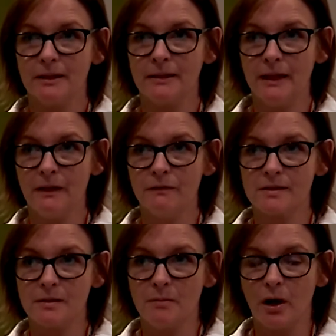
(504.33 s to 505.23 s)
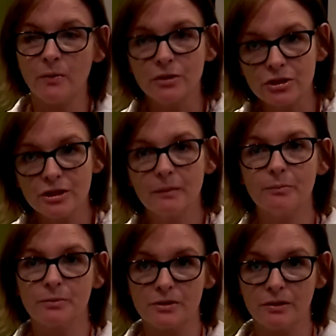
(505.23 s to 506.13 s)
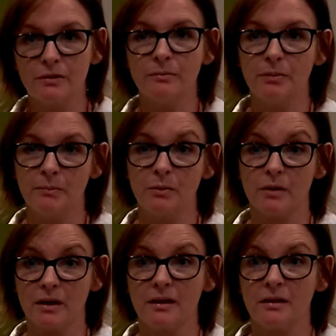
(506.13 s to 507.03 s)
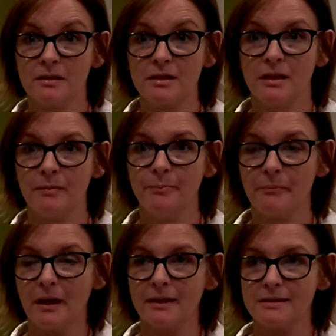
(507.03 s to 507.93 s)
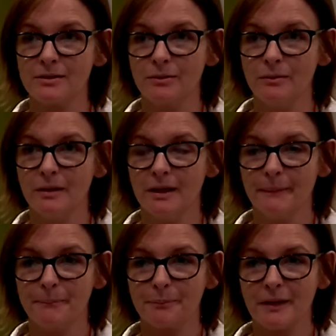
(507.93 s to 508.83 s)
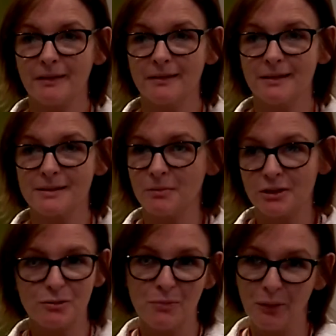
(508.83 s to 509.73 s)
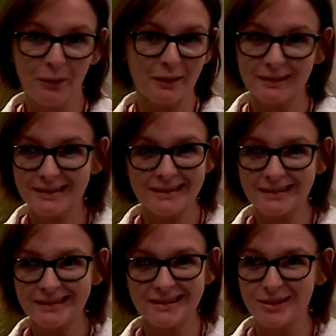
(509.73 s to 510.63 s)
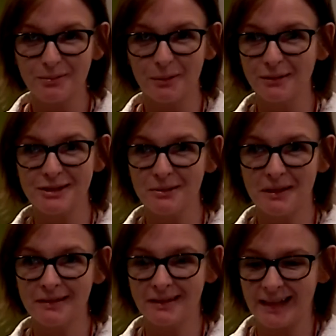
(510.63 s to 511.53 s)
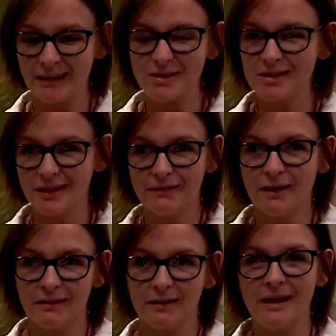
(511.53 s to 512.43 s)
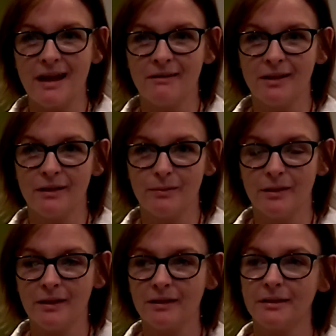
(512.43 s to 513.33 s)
gave some ownership to people working in the team as to there's much more to what we're doing than outside of our own area of work.